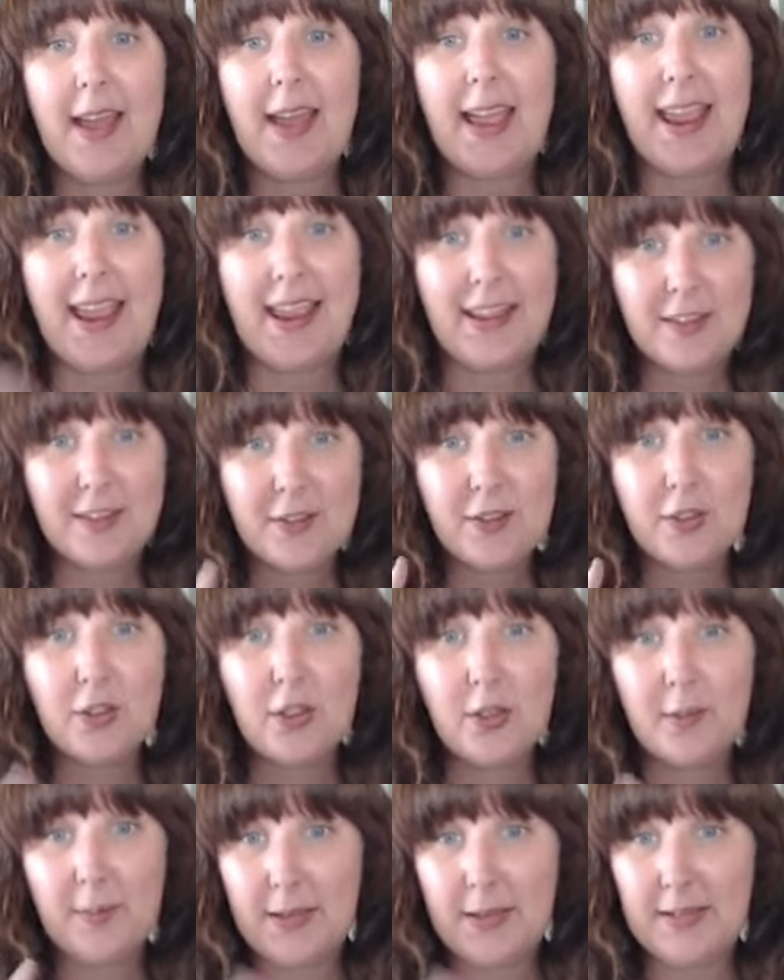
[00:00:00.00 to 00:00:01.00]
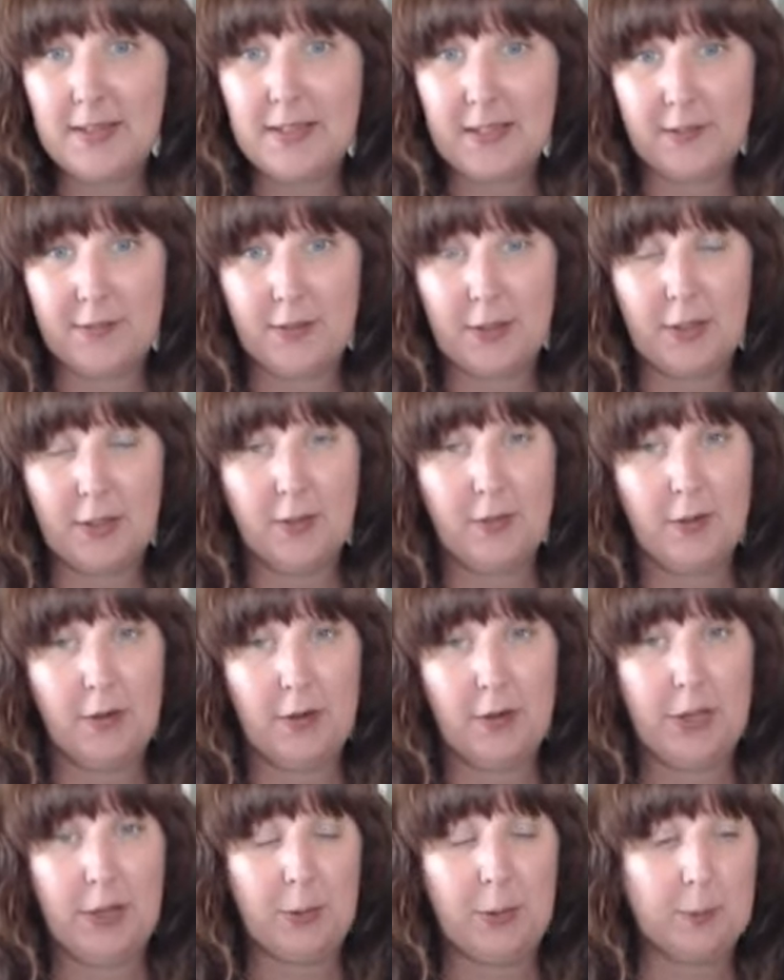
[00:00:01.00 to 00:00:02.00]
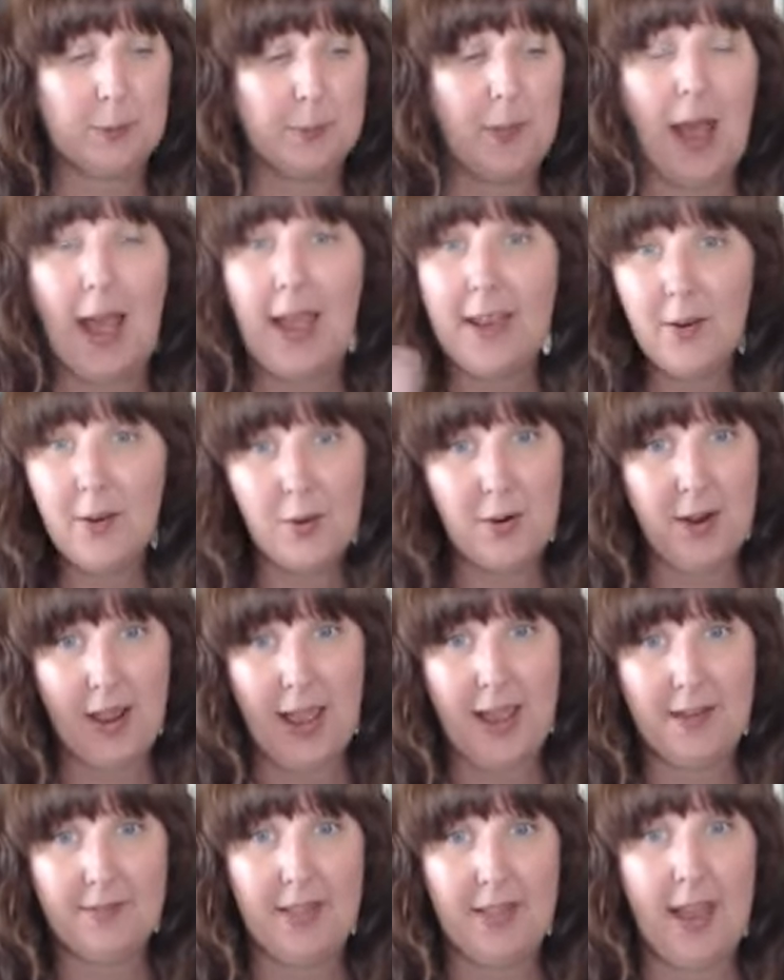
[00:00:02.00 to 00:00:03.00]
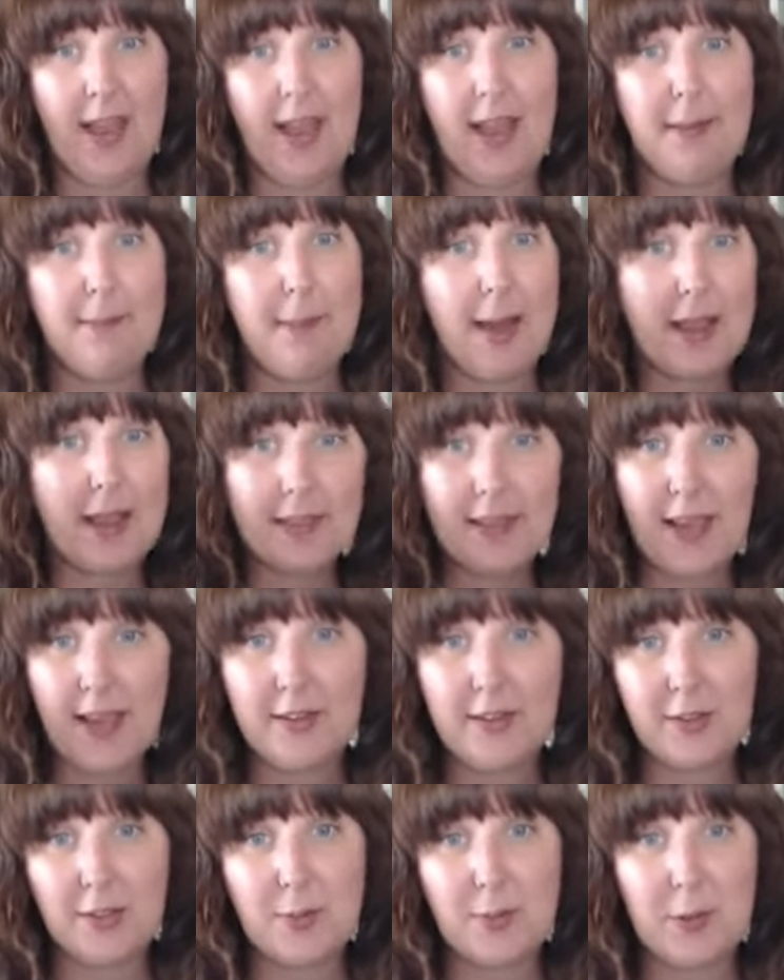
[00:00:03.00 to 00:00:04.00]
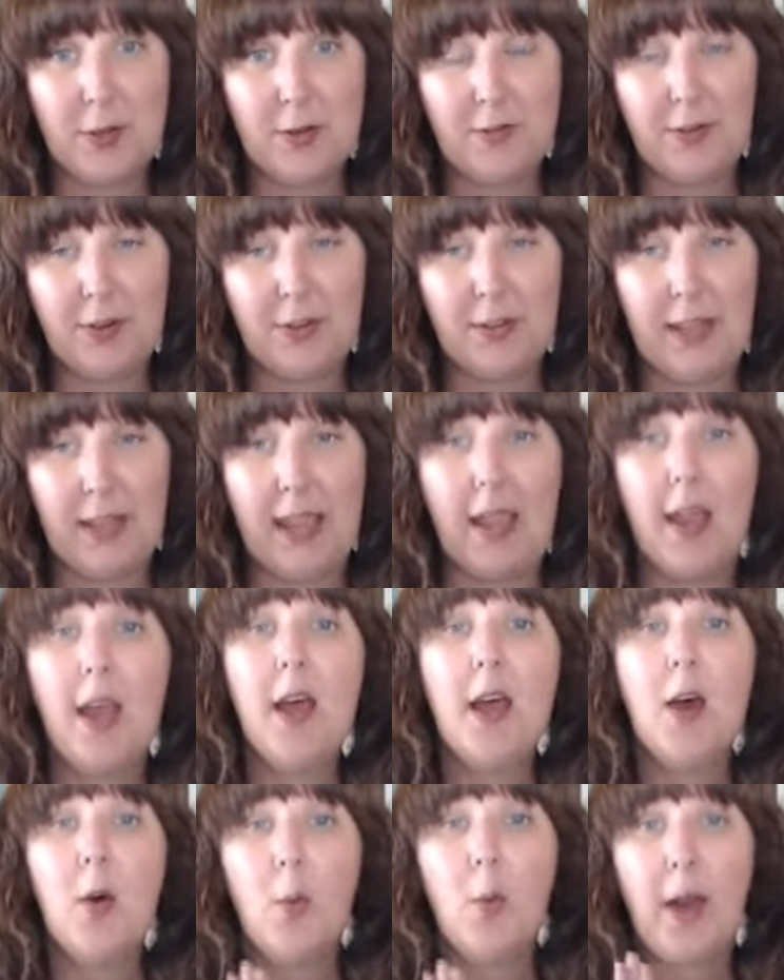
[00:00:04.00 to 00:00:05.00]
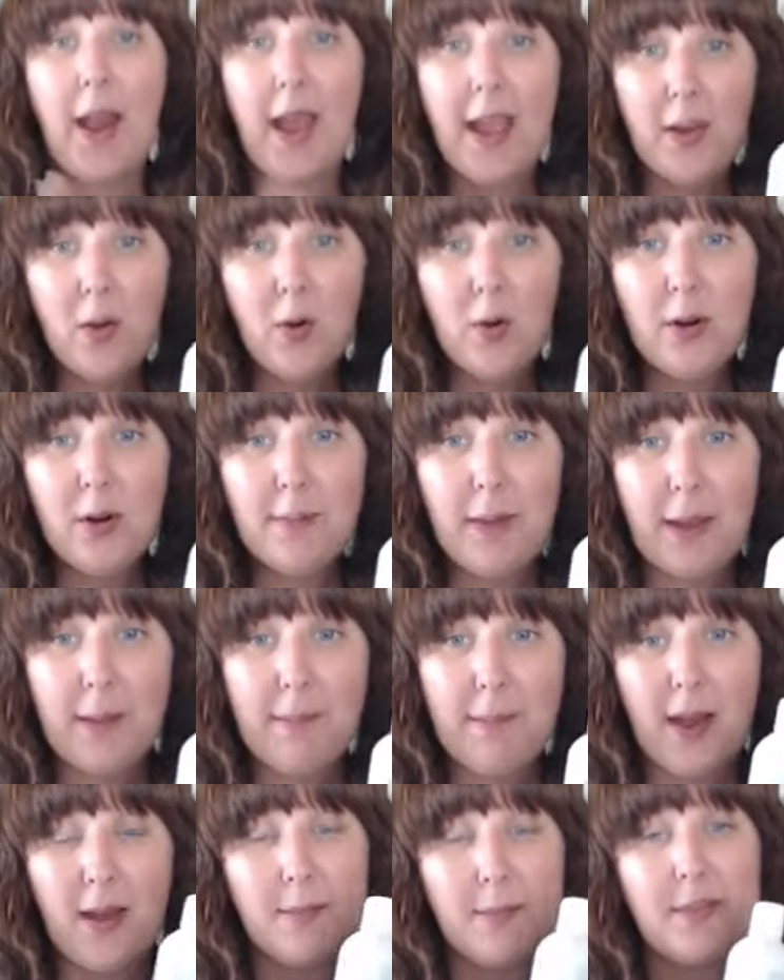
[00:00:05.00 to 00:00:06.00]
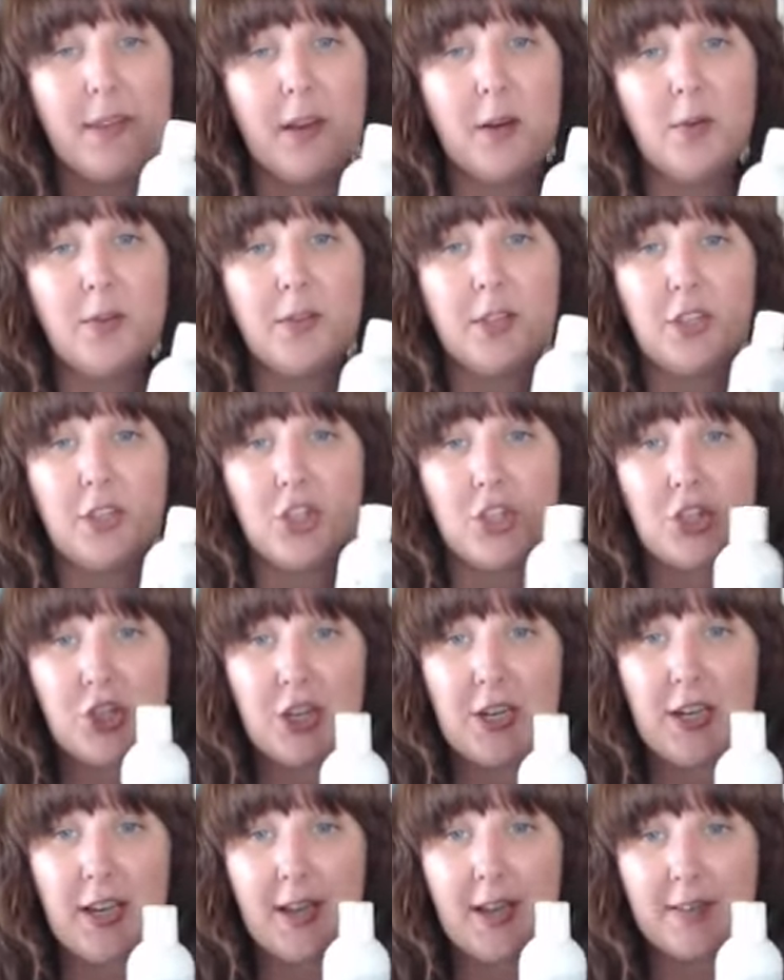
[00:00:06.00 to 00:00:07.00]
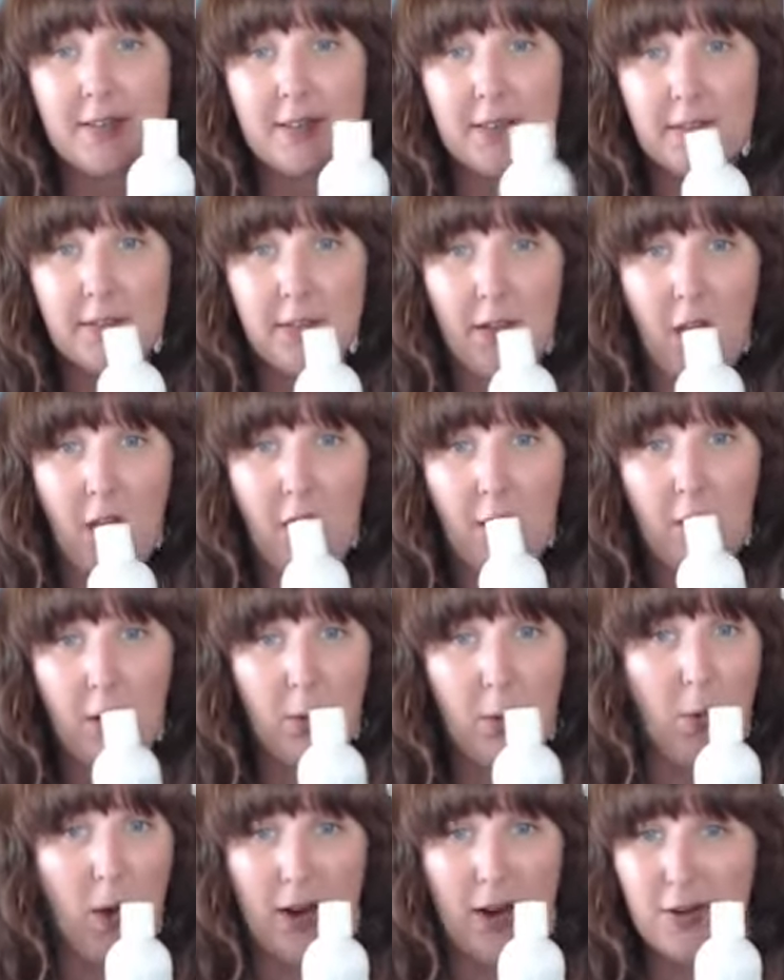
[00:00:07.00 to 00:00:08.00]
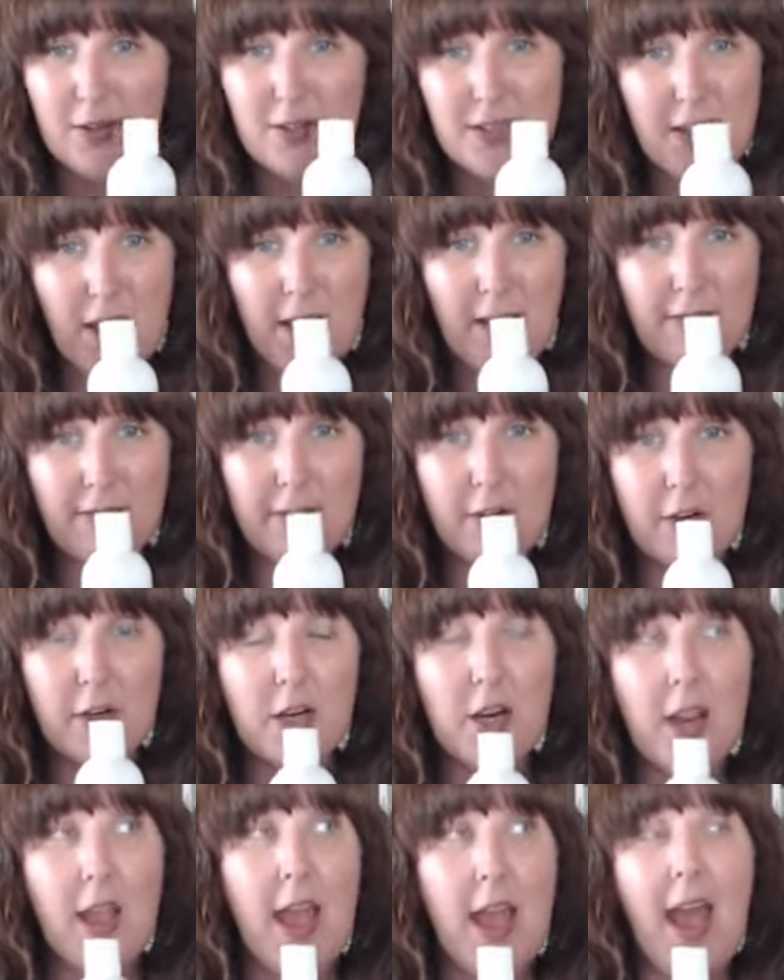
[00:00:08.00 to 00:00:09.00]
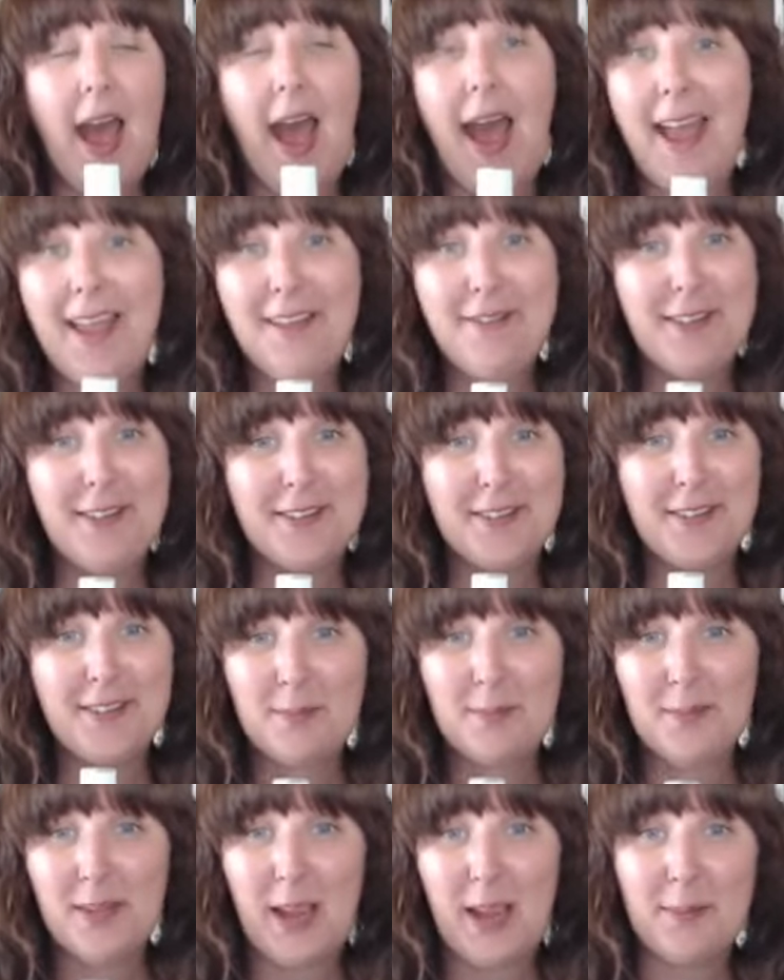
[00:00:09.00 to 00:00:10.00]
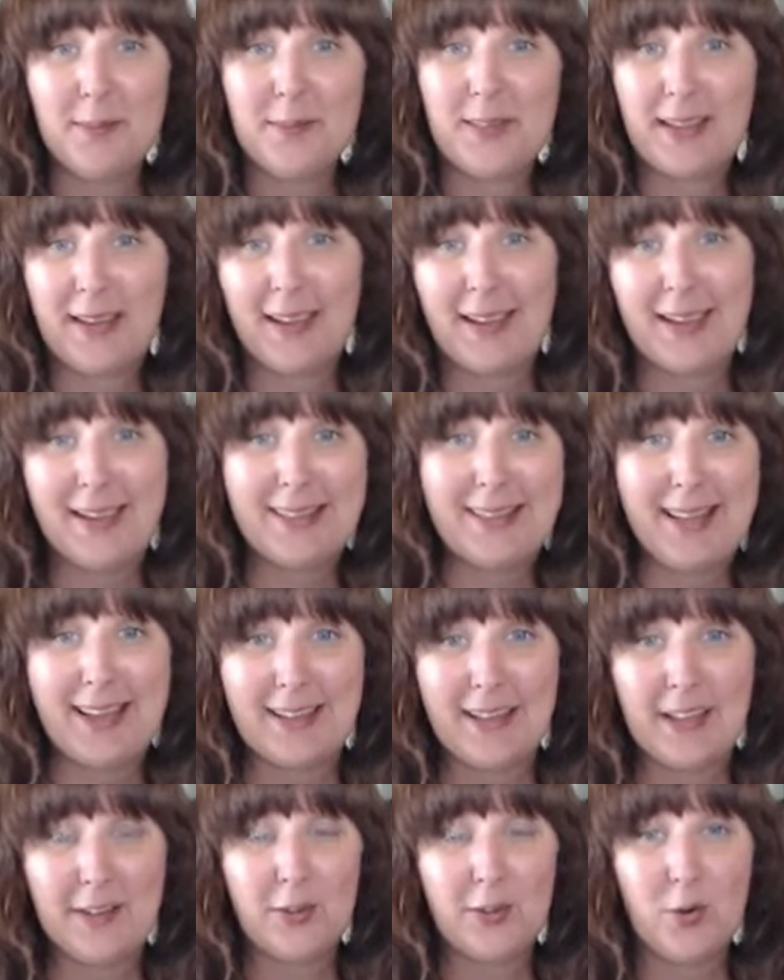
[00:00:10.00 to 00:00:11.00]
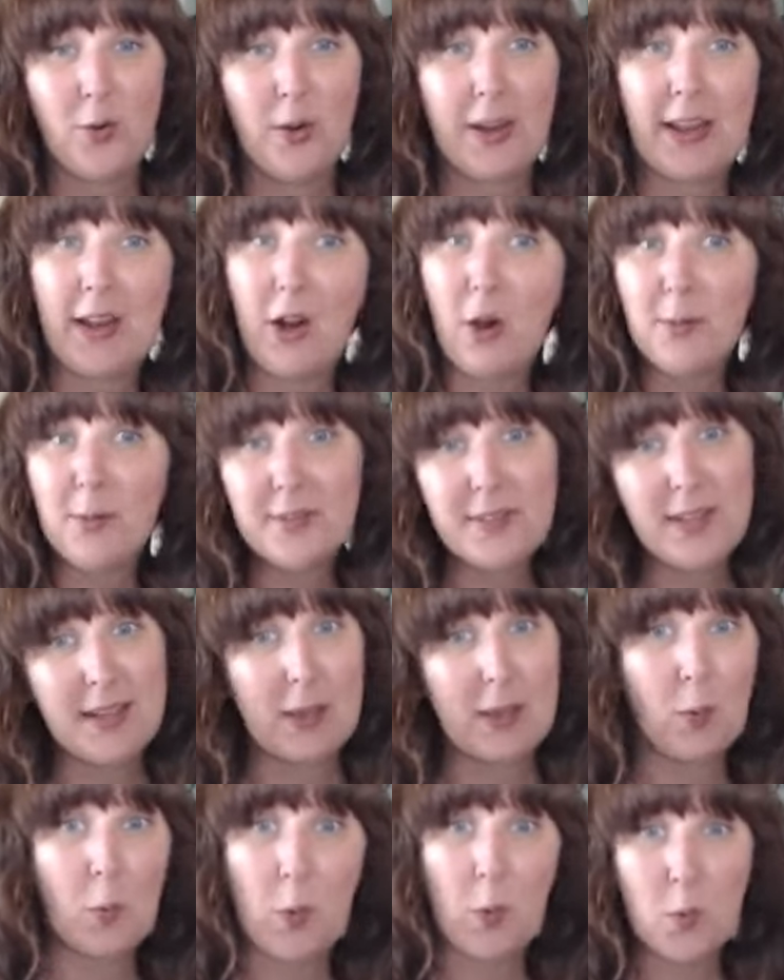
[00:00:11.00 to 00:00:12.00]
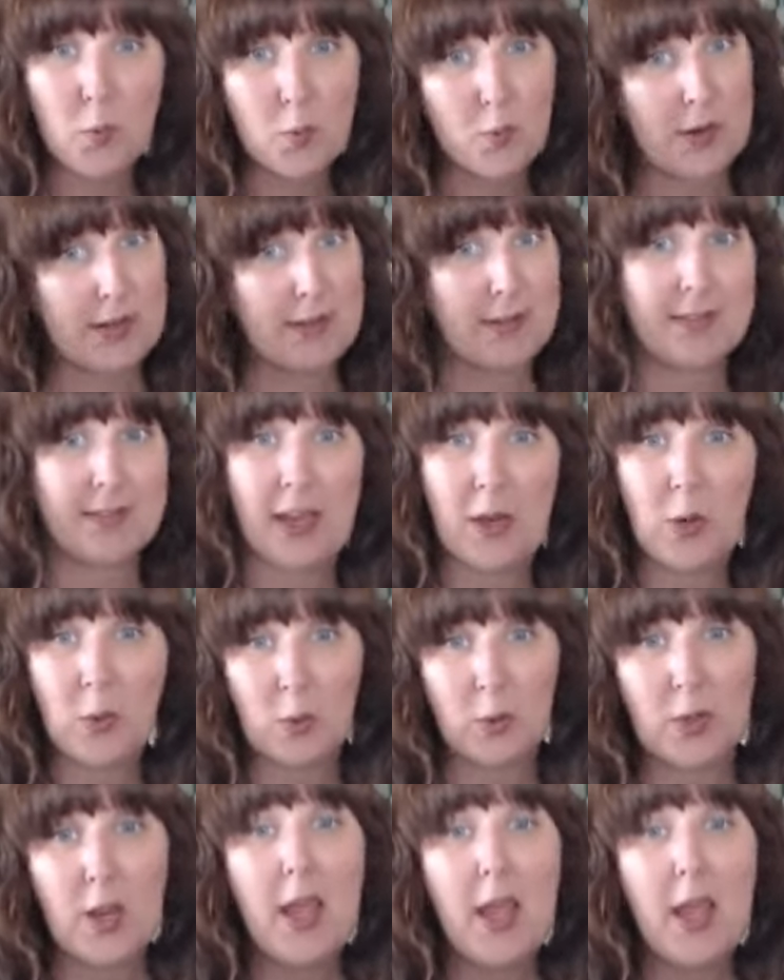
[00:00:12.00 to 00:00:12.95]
it's going to be different for you. I don't have that, and mine lathers perfectly. When I go to my mom's house and she has a water softener, I feel sometimes like I get that lather going and almost like it won't rinse out.